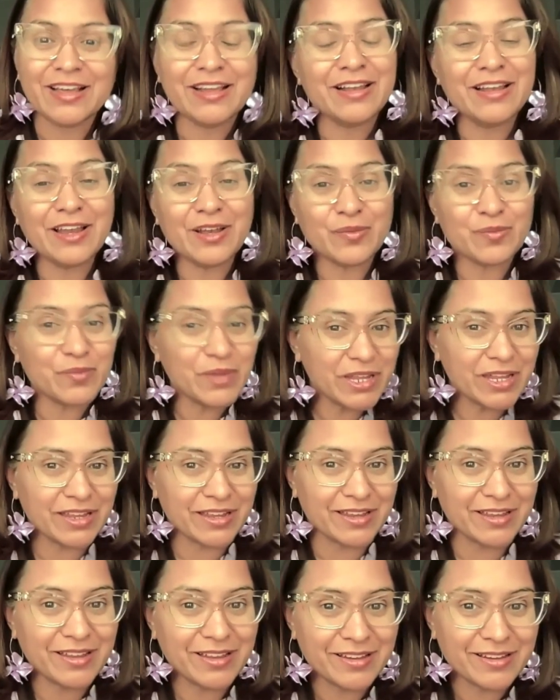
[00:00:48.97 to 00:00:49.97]
let
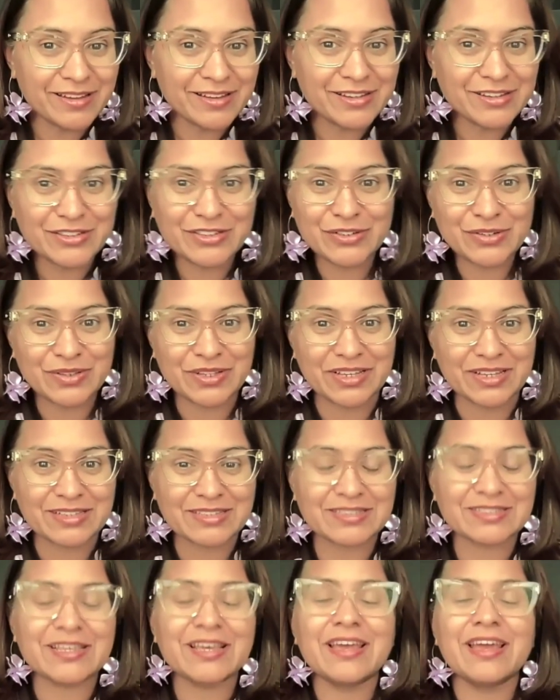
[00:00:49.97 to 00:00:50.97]
me do
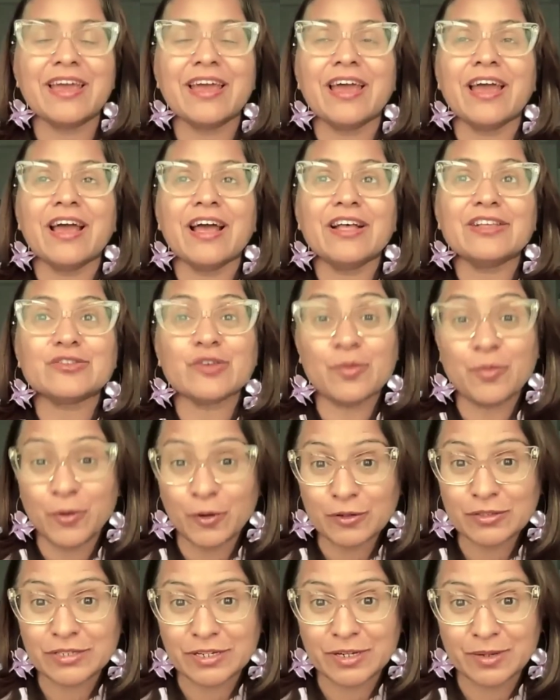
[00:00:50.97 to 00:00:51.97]
this. So I
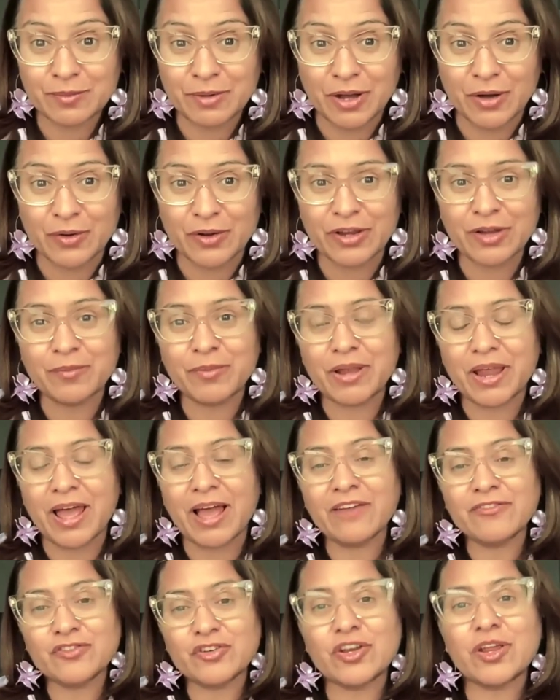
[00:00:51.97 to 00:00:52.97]
posted about it, but
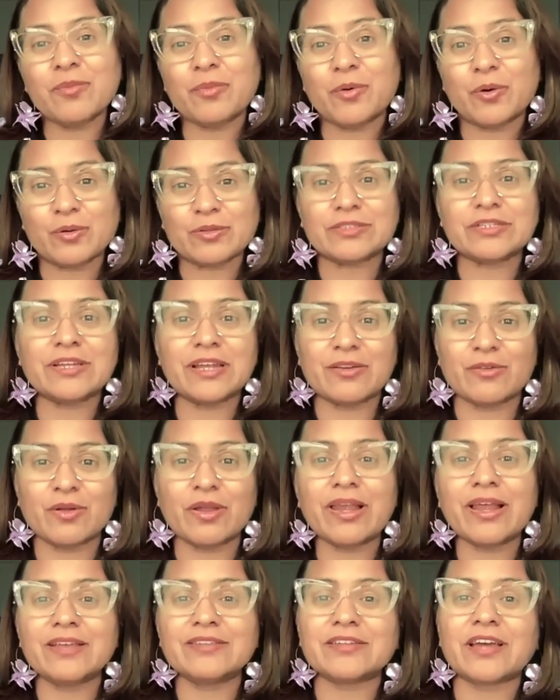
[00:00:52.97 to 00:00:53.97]
after I posted, I
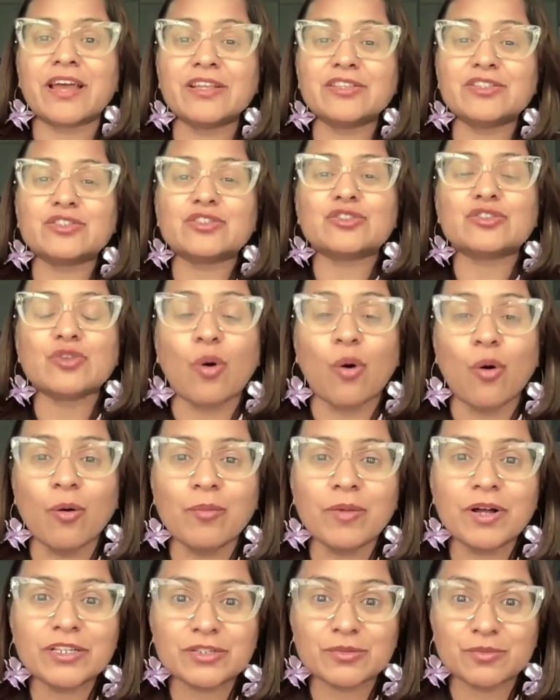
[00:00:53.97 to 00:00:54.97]
realized I had so
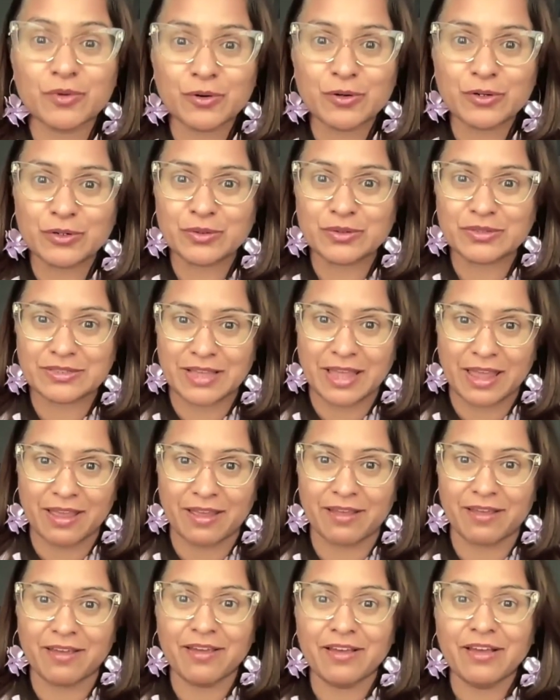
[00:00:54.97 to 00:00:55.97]
much more to
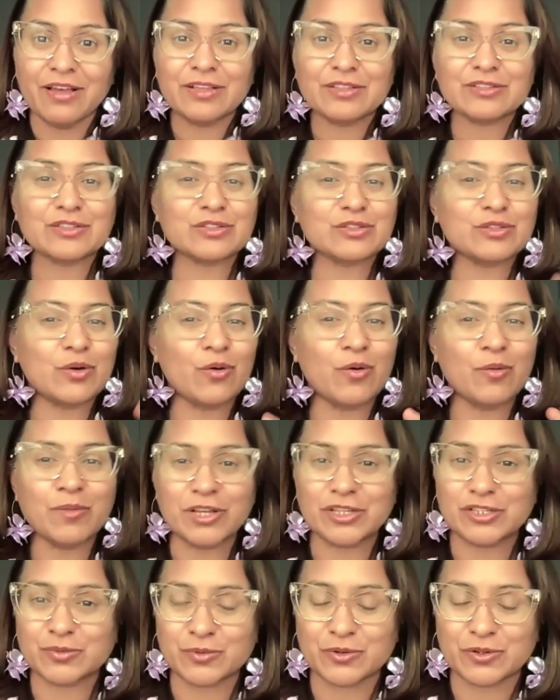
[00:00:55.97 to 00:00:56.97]
say, so
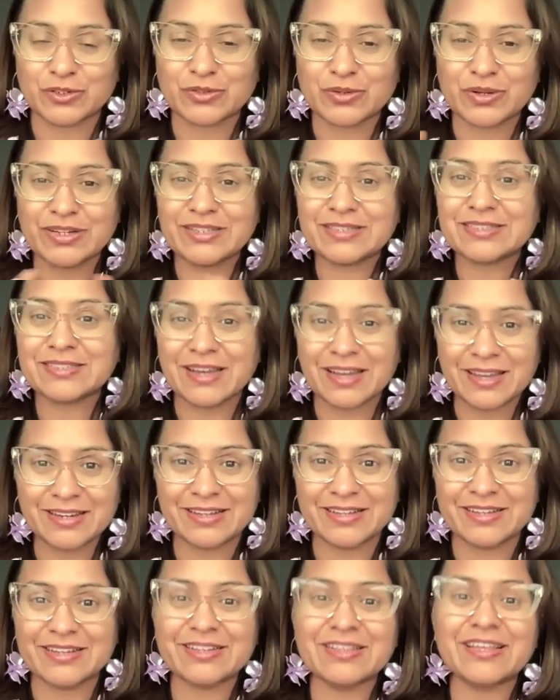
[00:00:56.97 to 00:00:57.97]
much more. So I
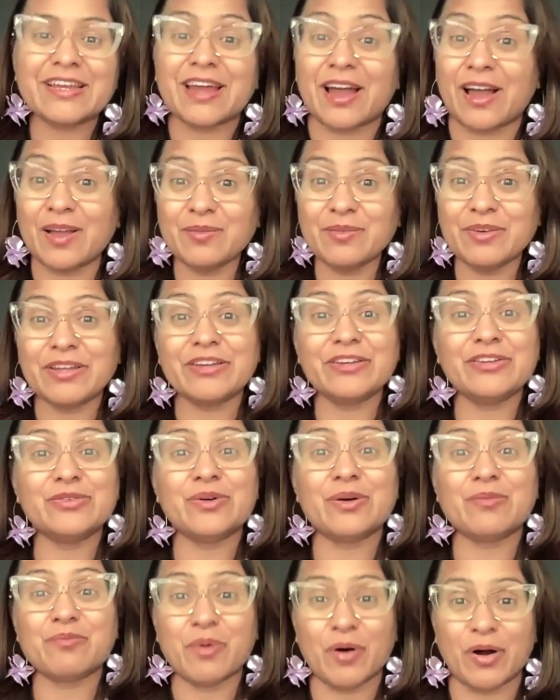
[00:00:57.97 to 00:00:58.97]
decided that I'm going to
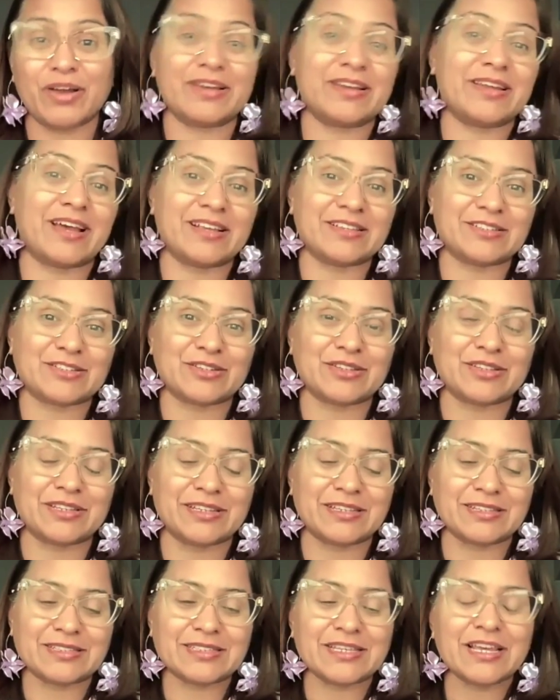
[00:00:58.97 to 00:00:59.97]
do a podcast on
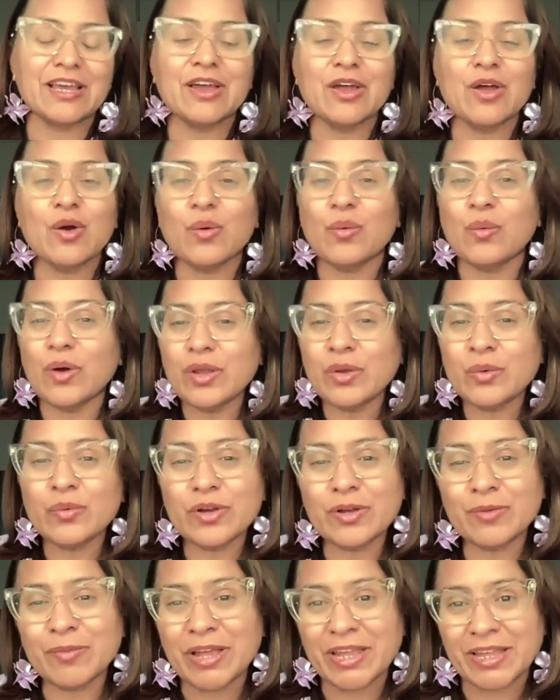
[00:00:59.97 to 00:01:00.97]
this. What
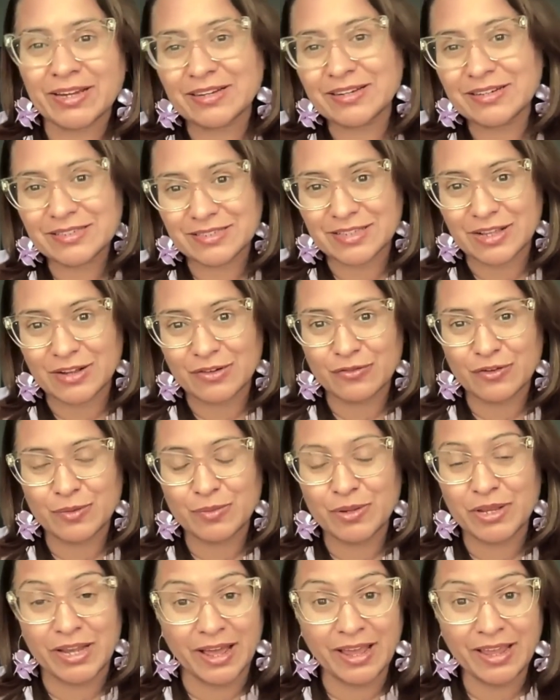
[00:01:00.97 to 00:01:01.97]
would my younger self will
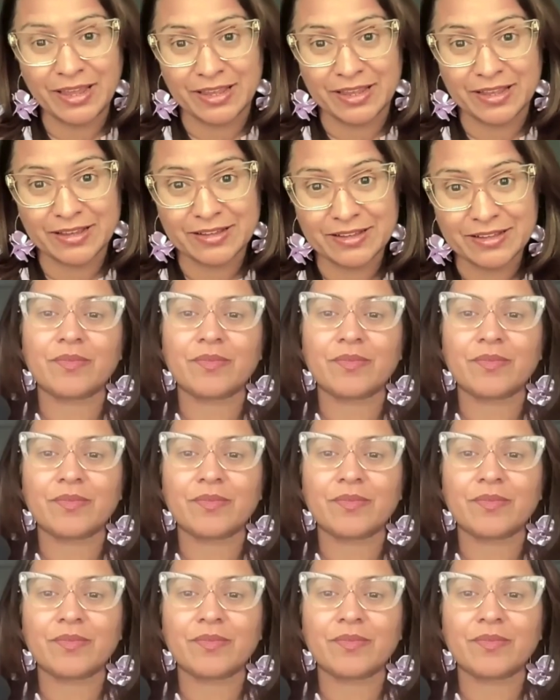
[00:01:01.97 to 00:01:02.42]
be like?